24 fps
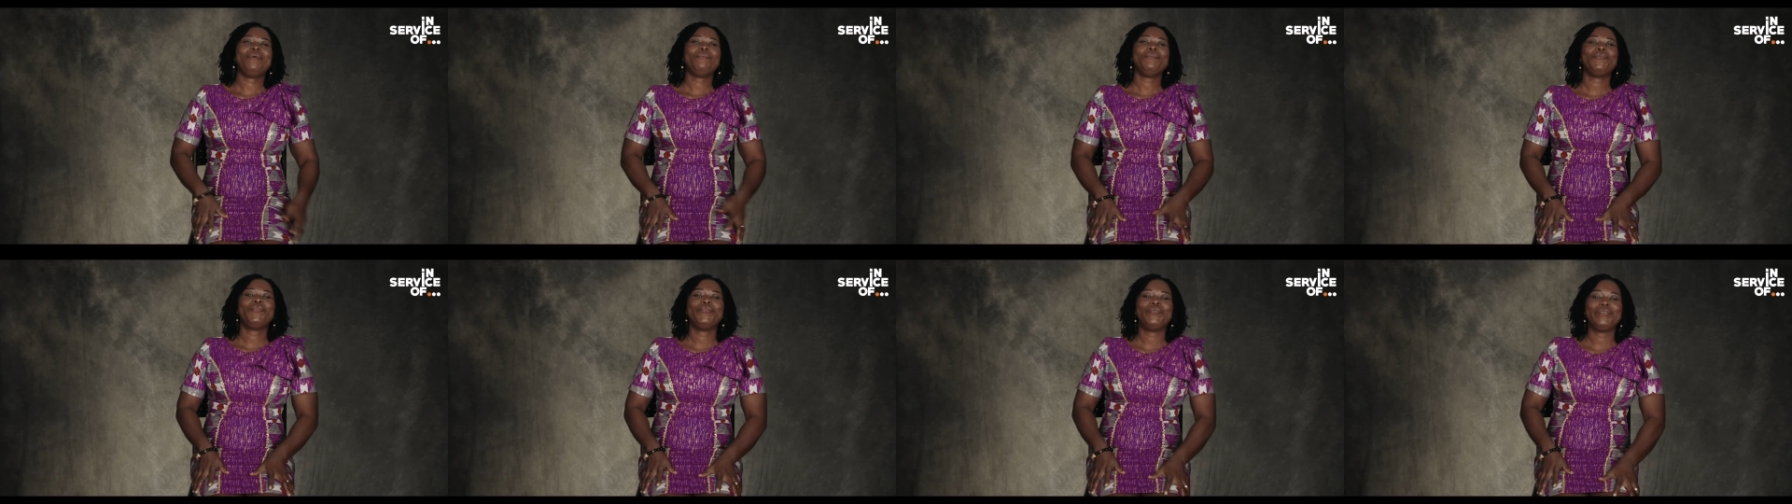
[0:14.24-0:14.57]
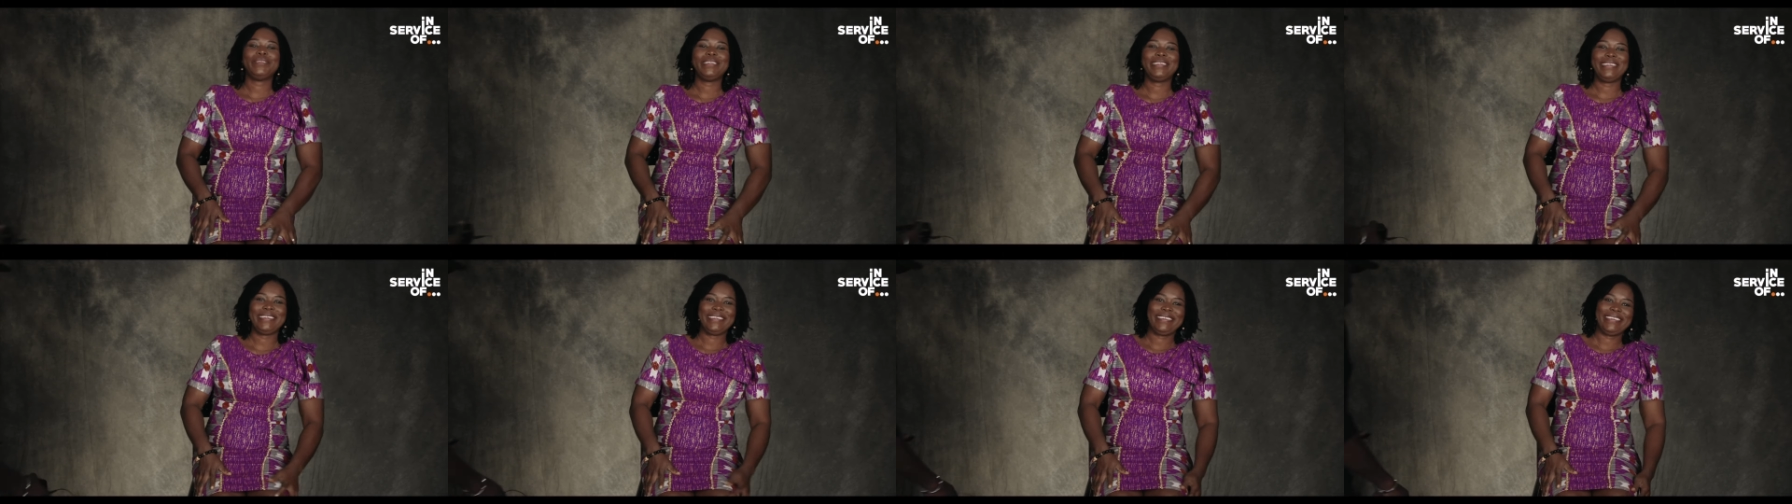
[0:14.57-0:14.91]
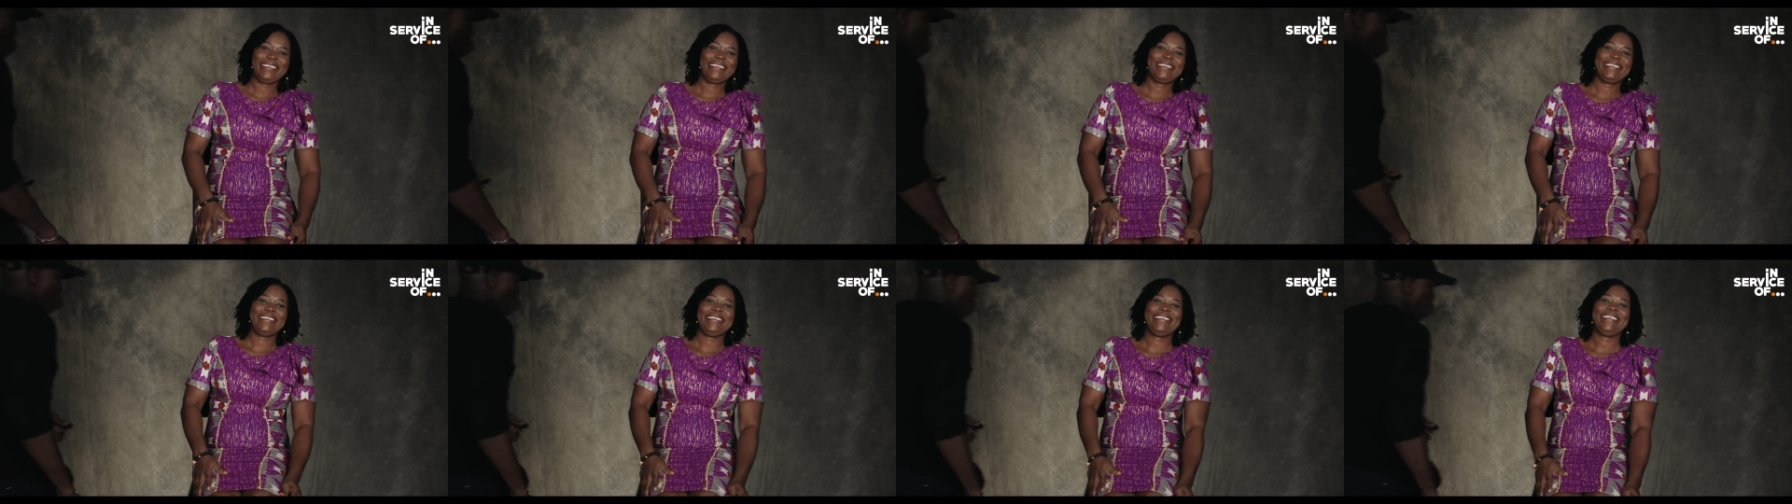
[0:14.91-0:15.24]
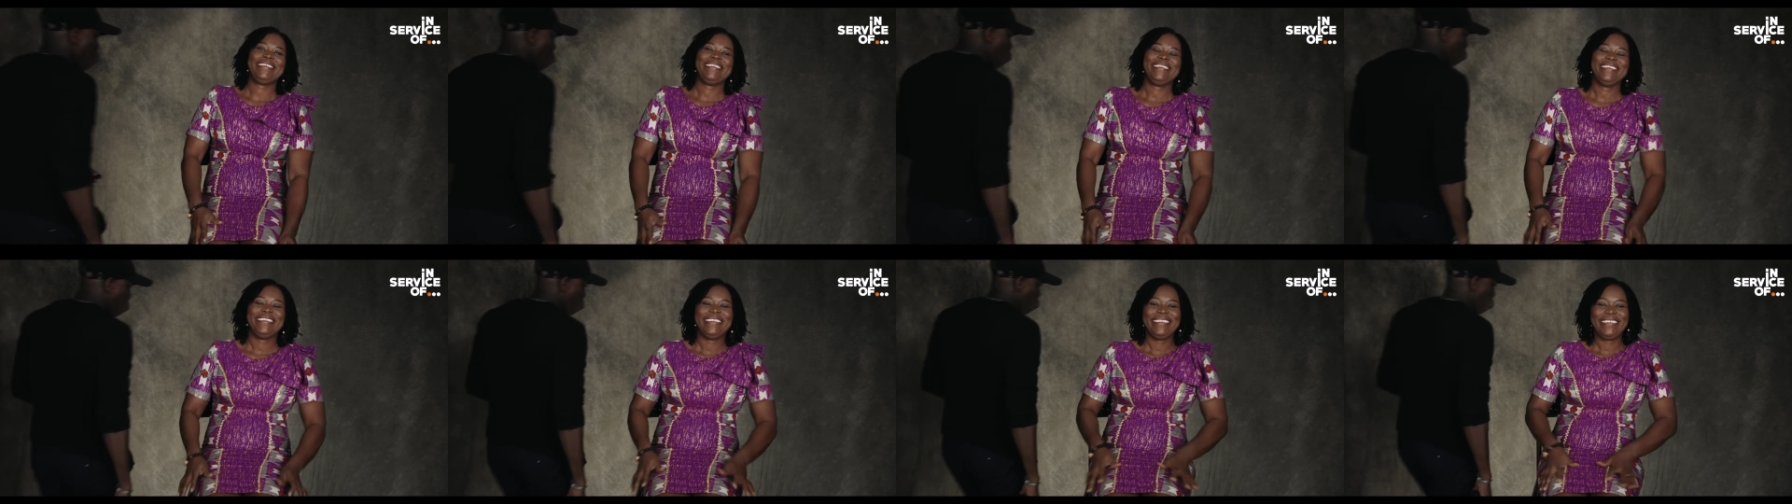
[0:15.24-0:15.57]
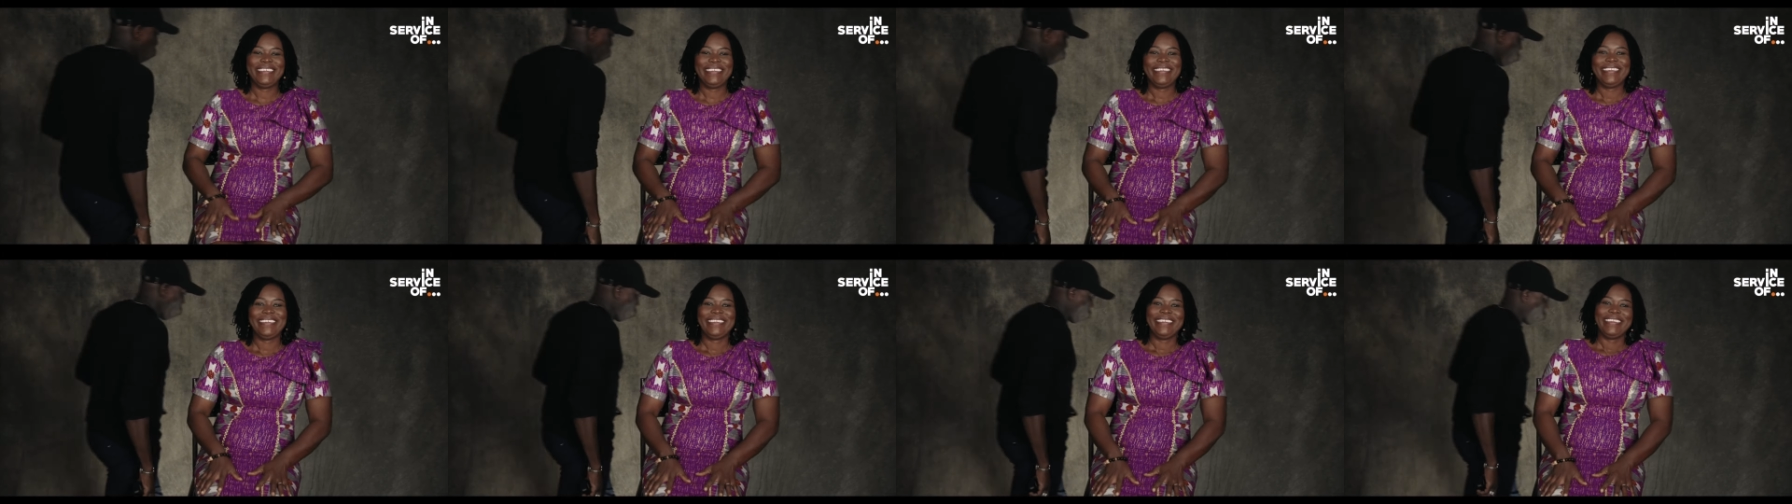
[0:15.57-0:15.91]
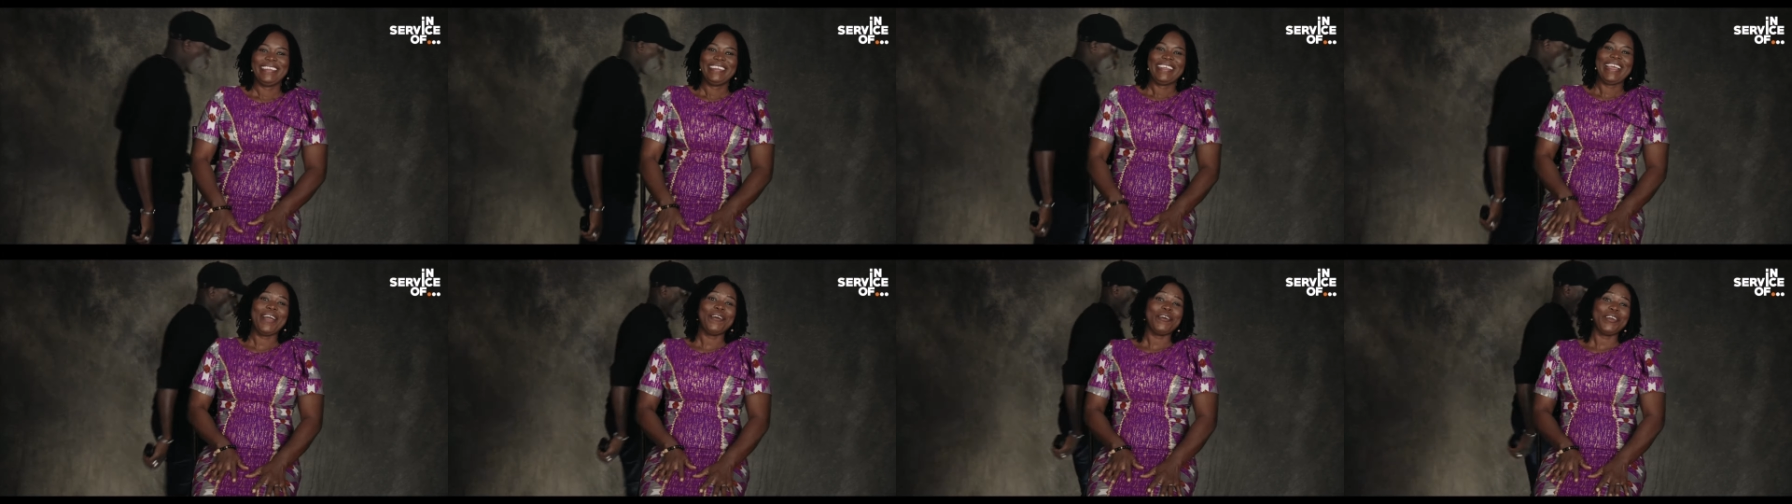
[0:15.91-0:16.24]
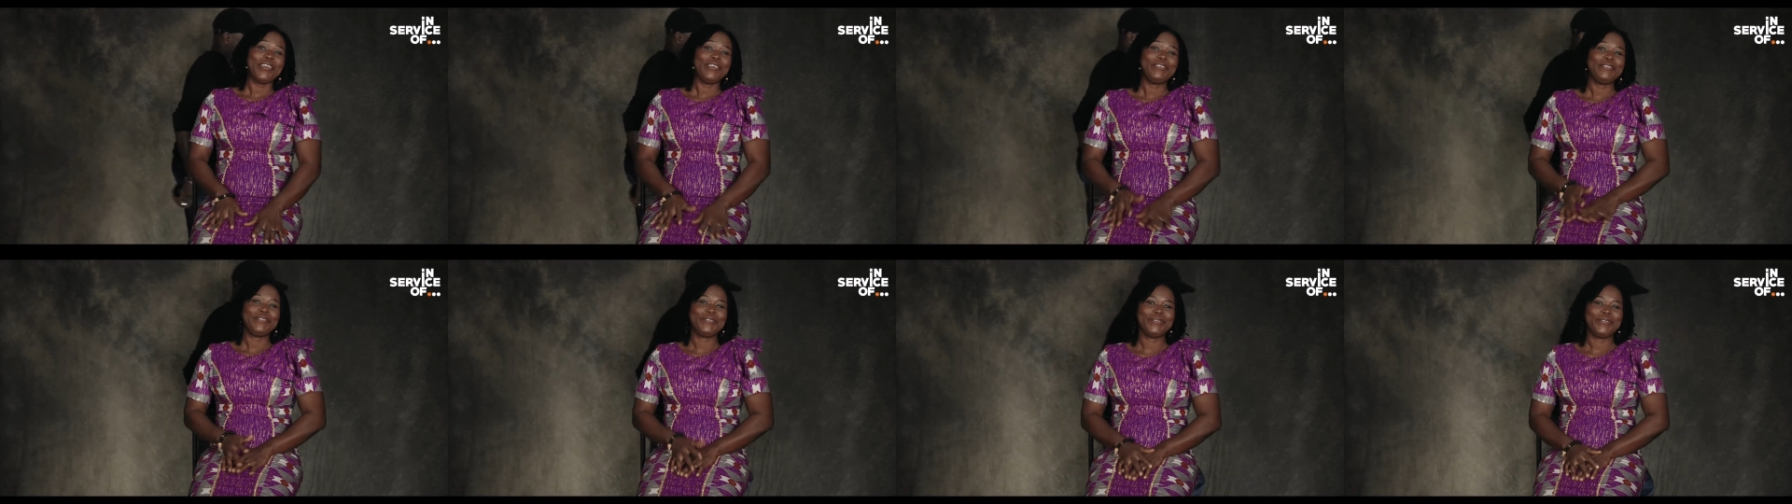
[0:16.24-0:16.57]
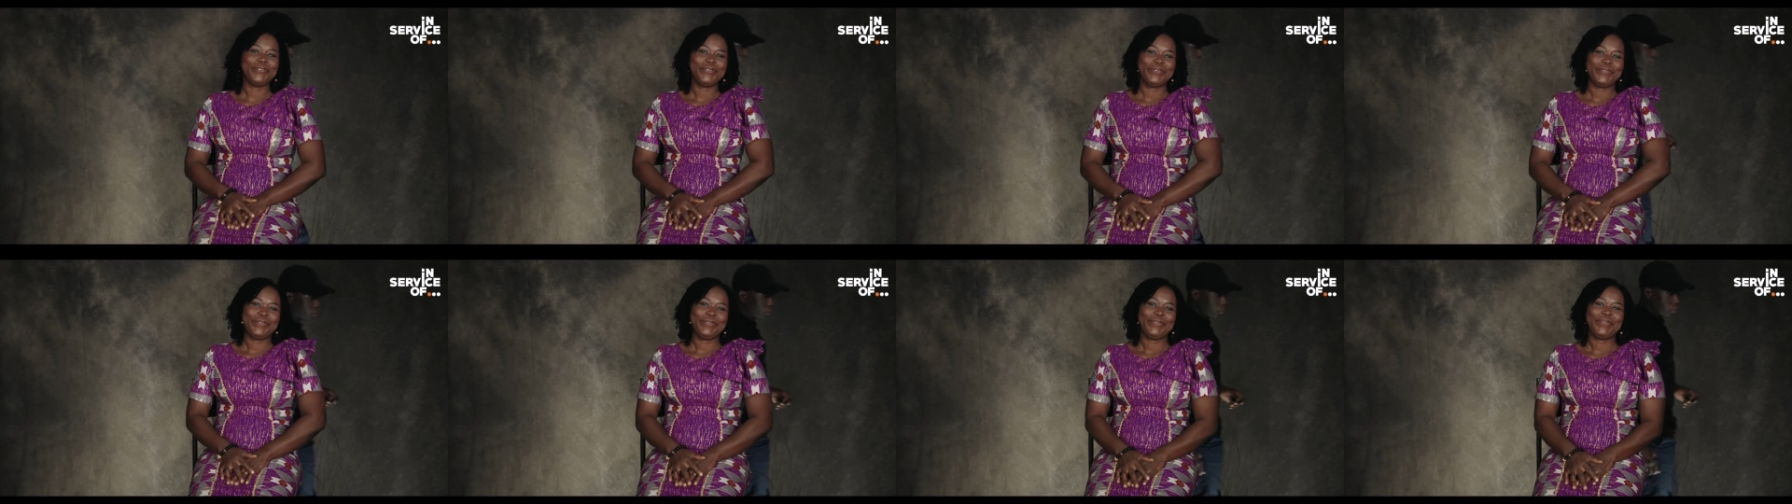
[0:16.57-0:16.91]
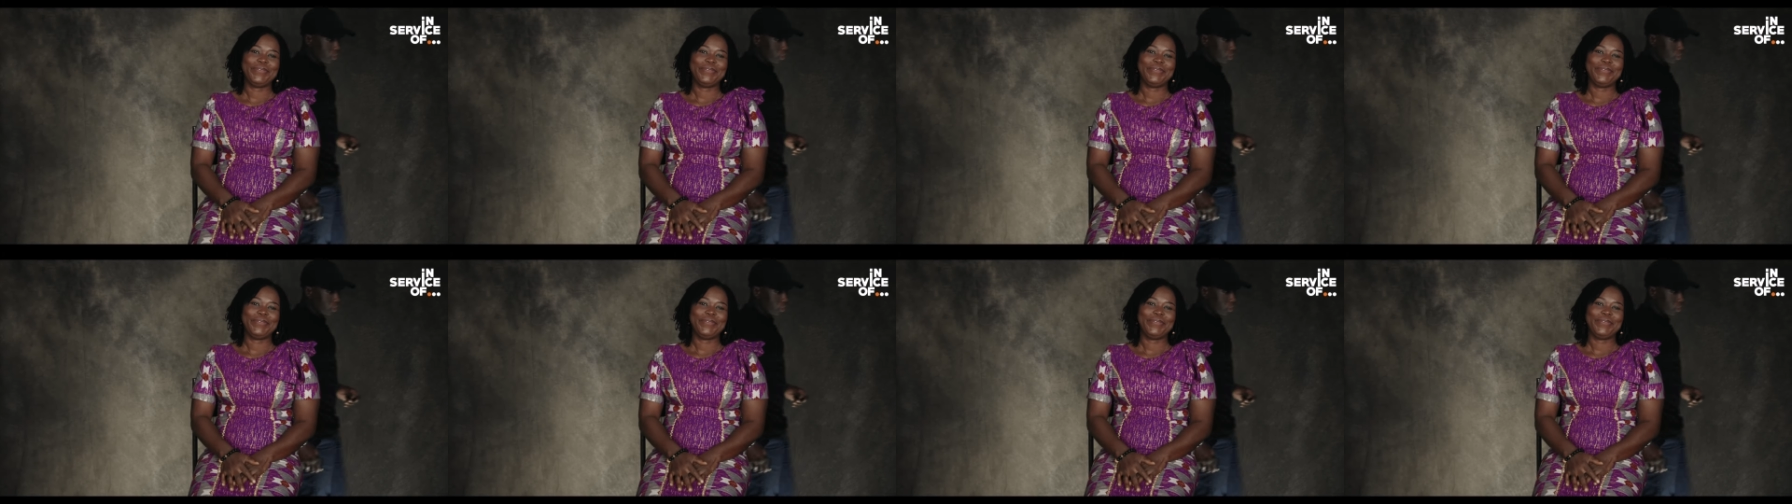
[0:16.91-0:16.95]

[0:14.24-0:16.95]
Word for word: I'm good. How are you too?